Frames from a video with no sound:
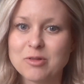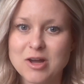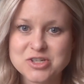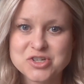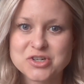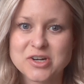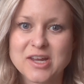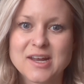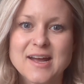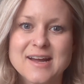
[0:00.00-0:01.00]
loss
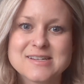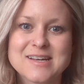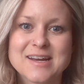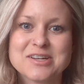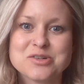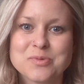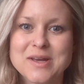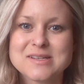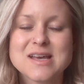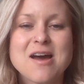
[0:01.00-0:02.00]
journey and had to get into
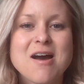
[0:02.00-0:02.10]
wigs.